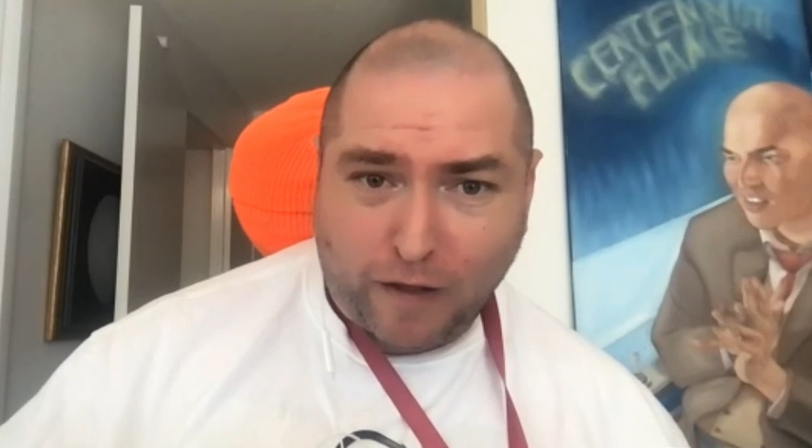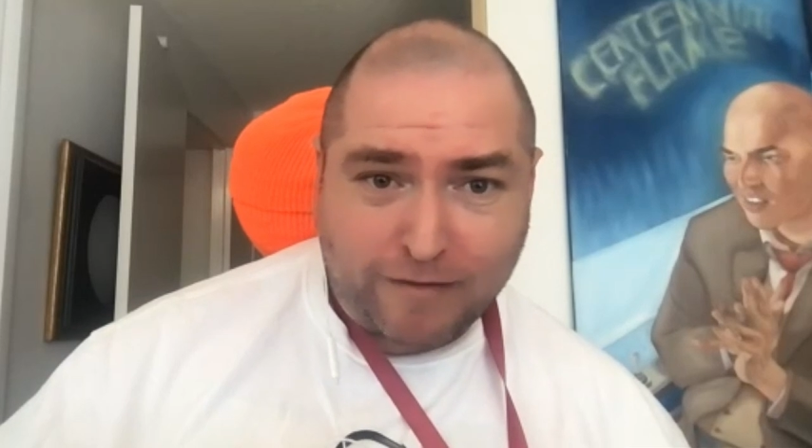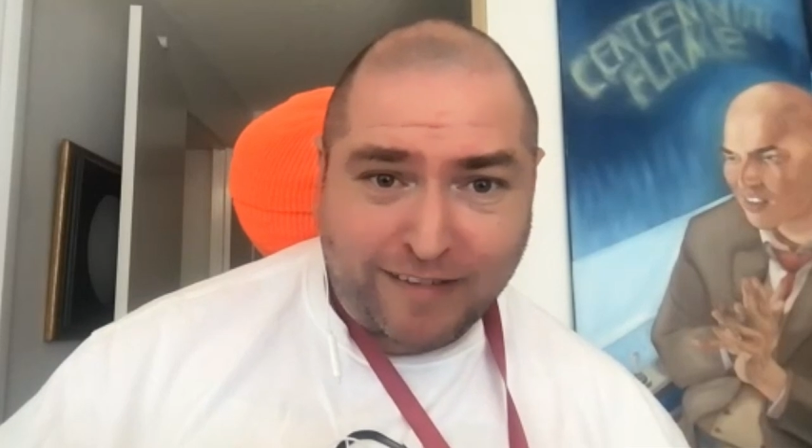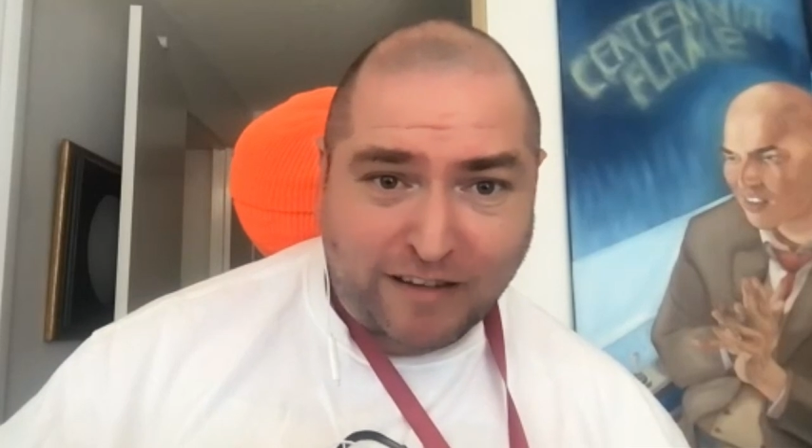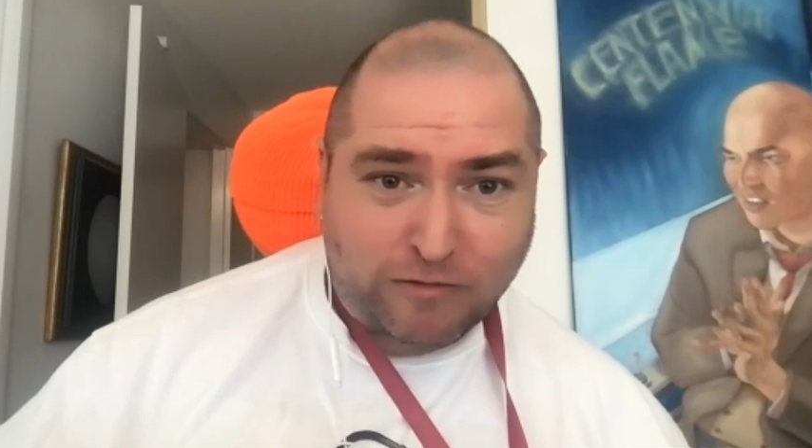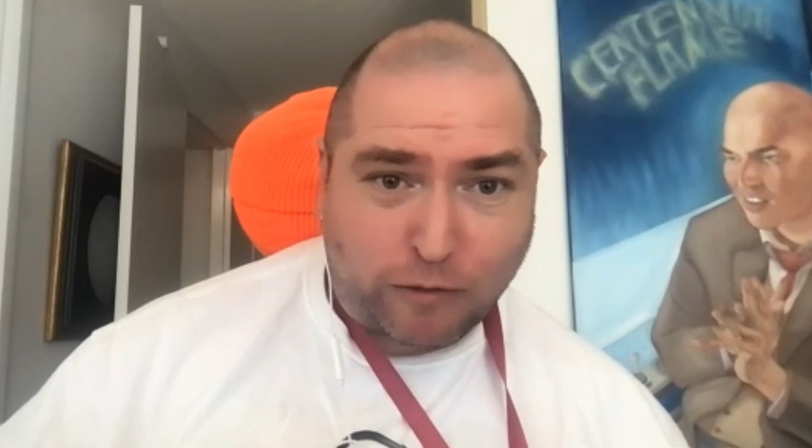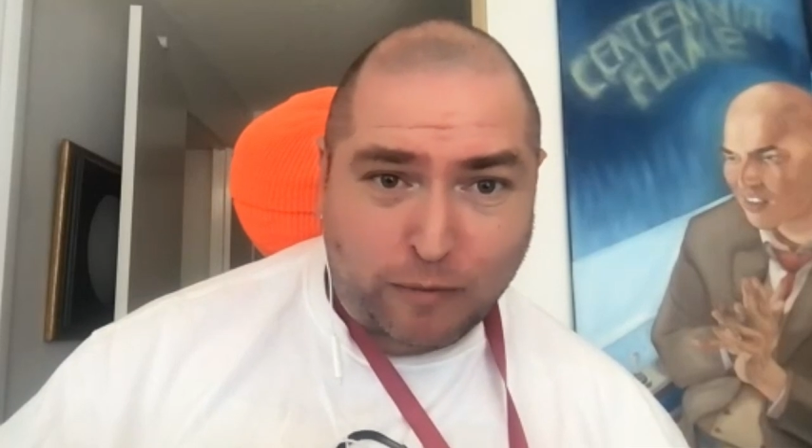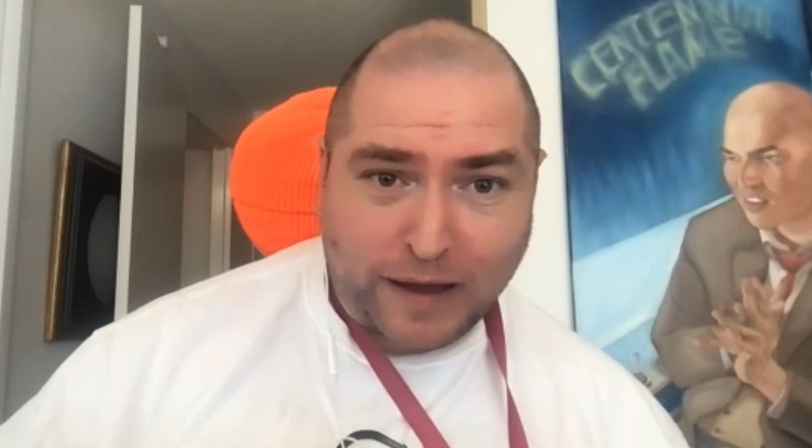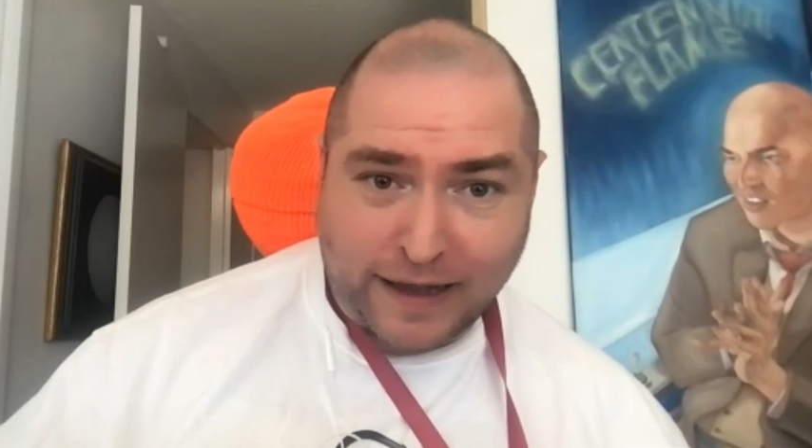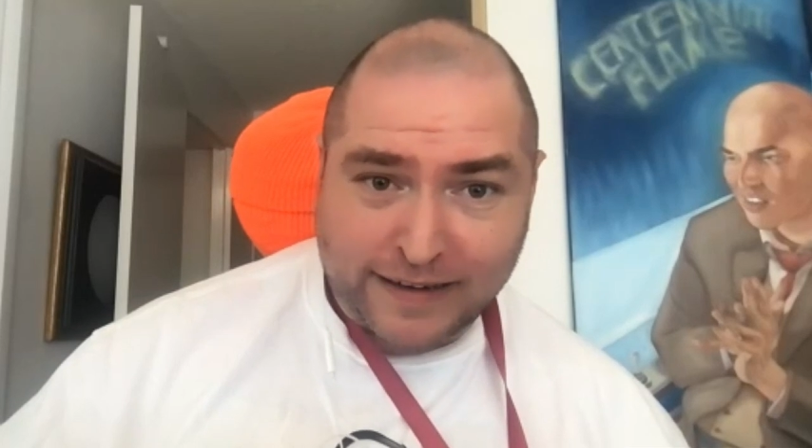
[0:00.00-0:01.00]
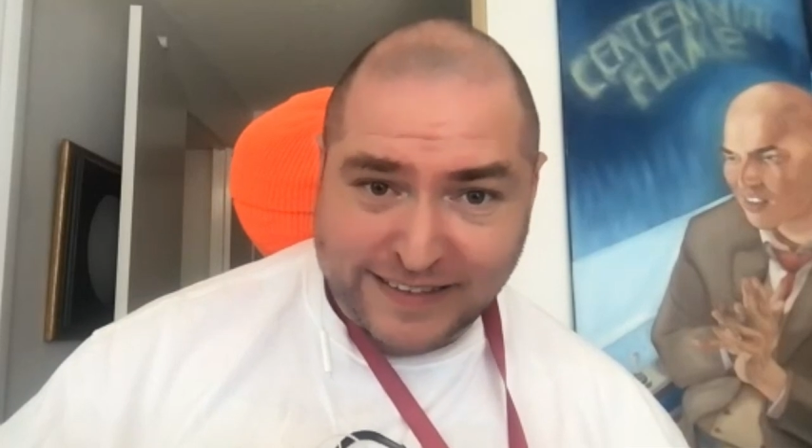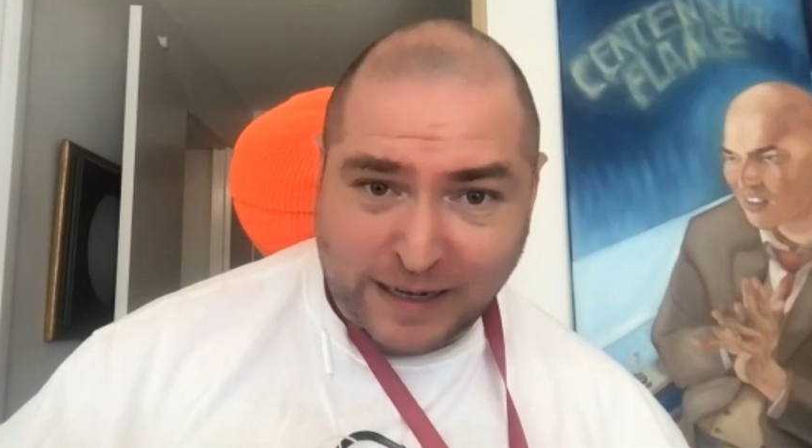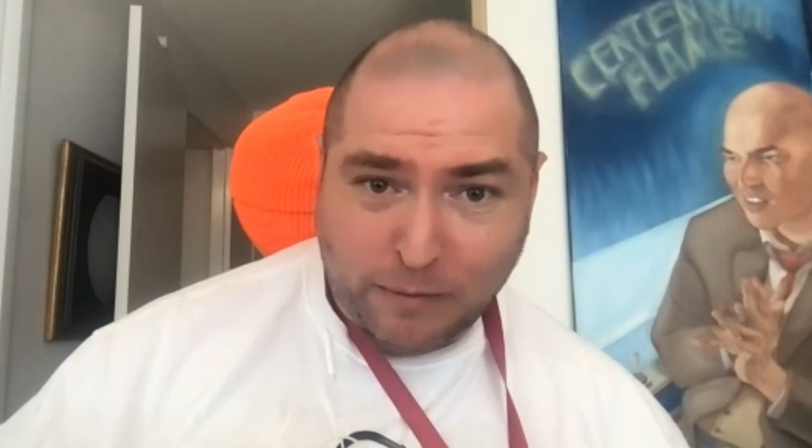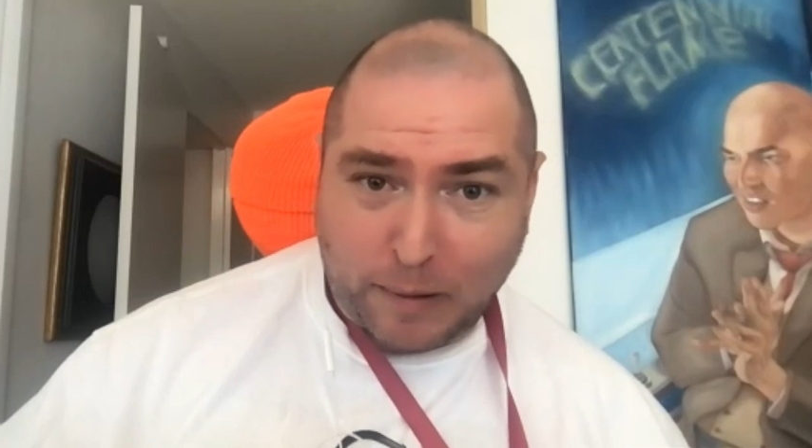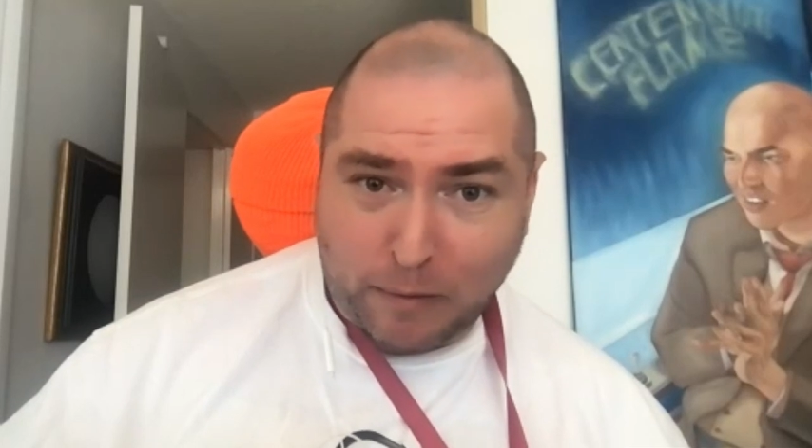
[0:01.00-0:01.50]
of this will be
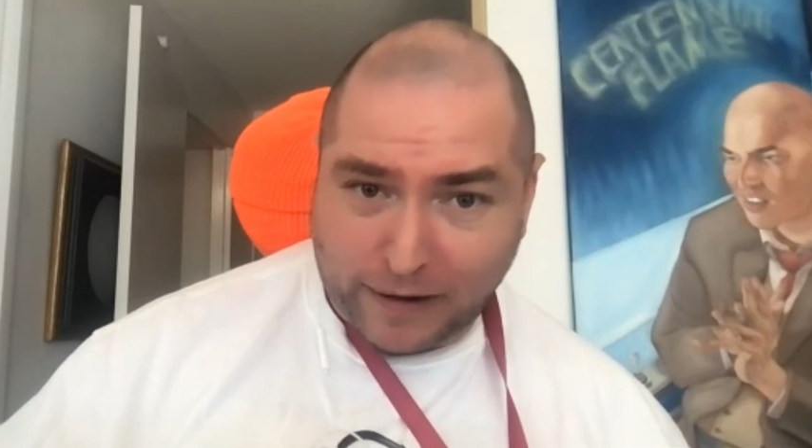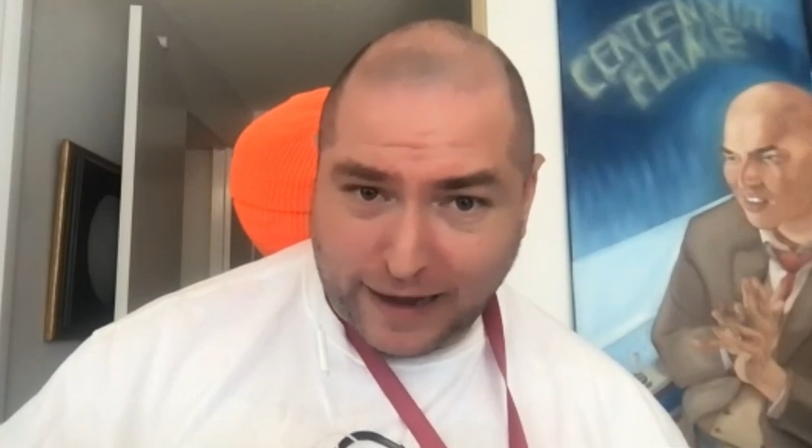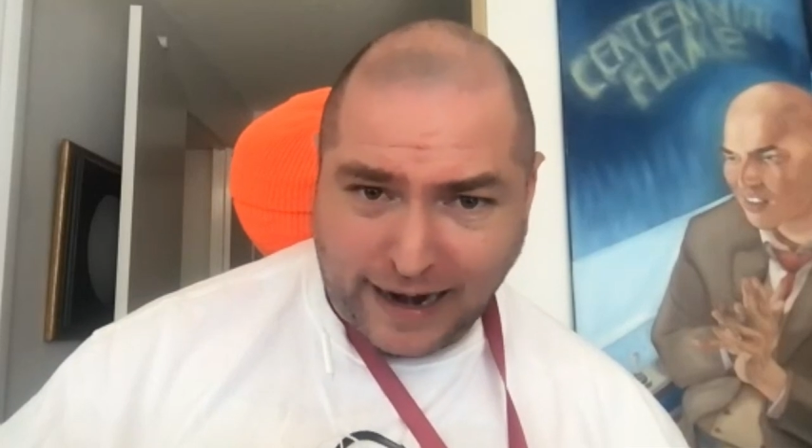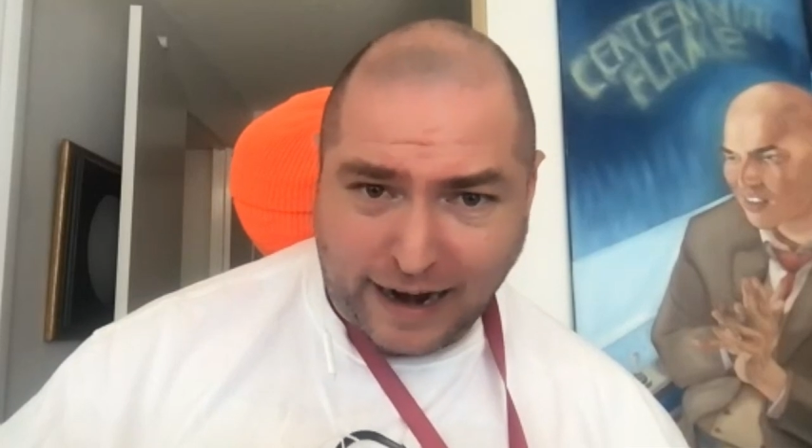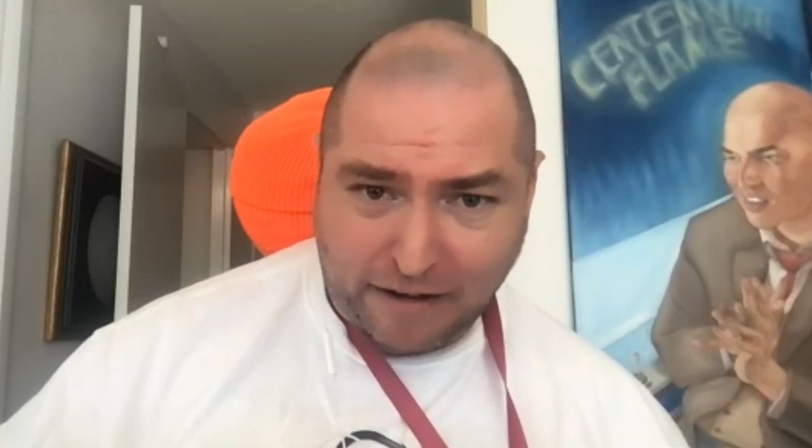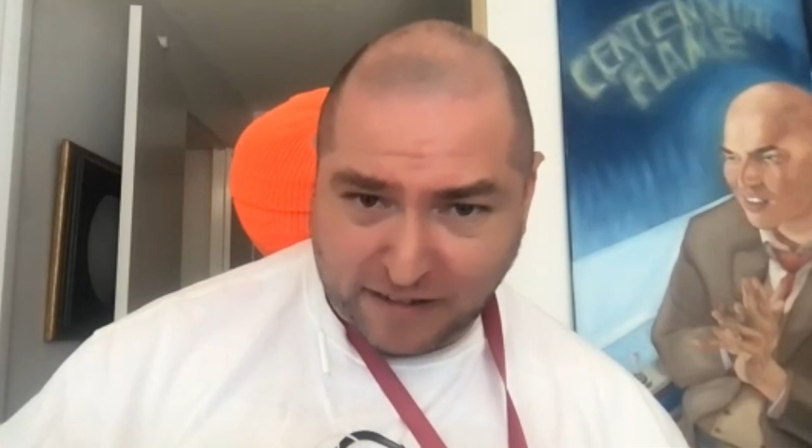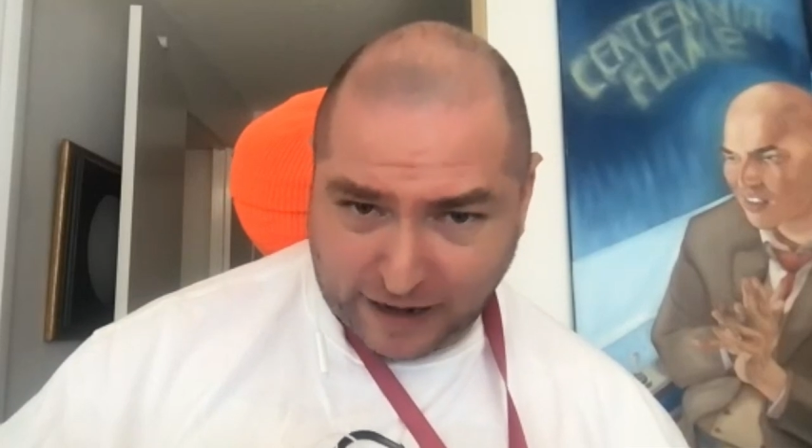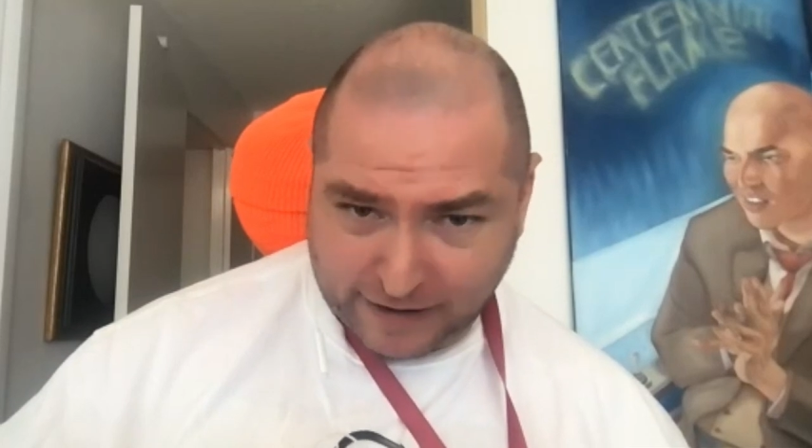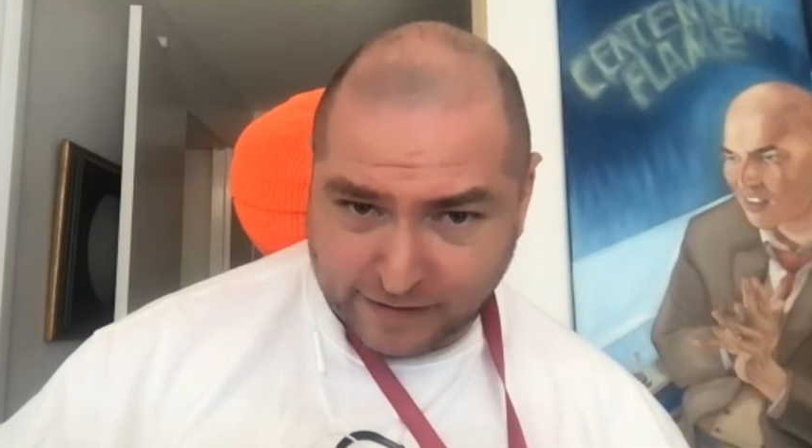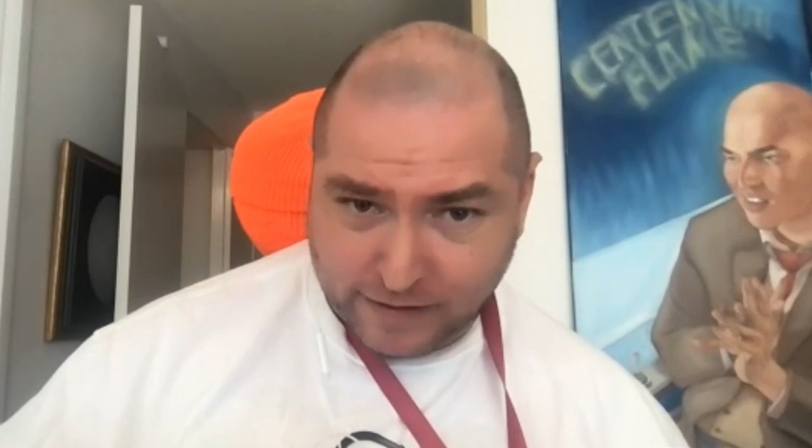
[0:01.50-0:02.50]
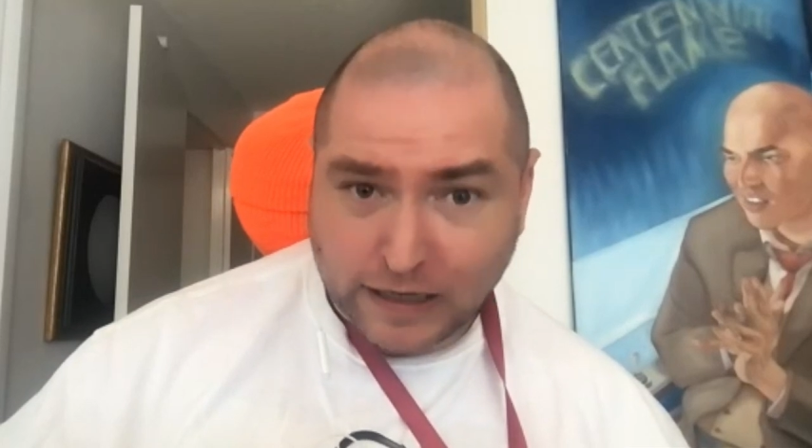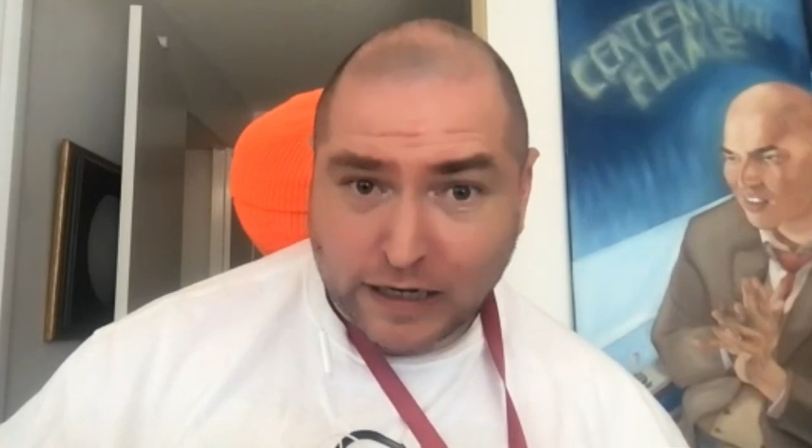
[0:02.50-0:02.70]
disabled people can have sex,